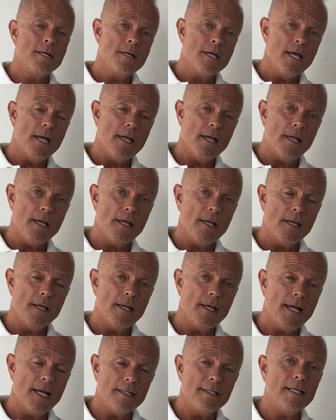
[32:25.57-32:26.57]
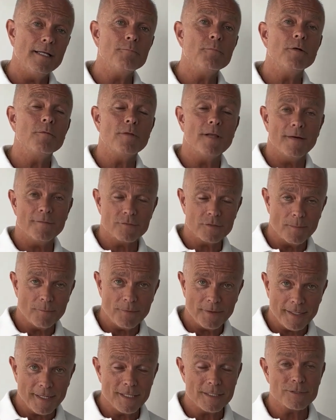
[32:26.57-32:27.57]
And then we will have
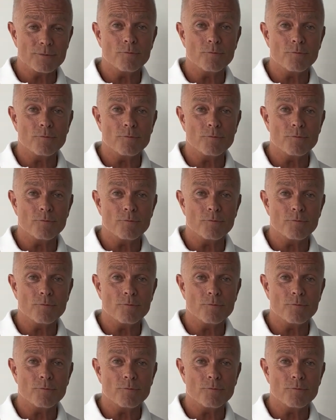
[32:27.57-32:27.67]
something else